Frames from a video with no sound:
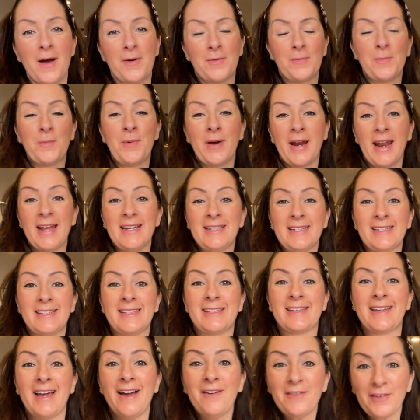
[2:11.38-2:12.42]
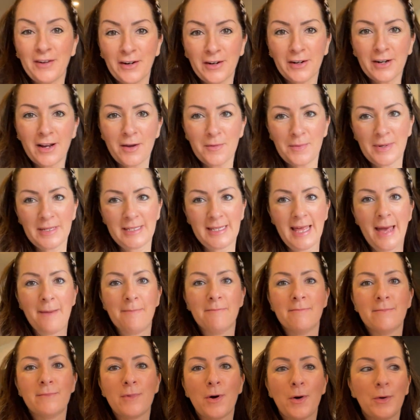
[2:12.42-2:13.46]
What I discovered was that
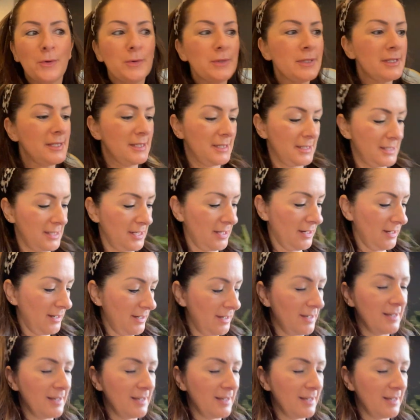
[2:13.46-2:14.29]
most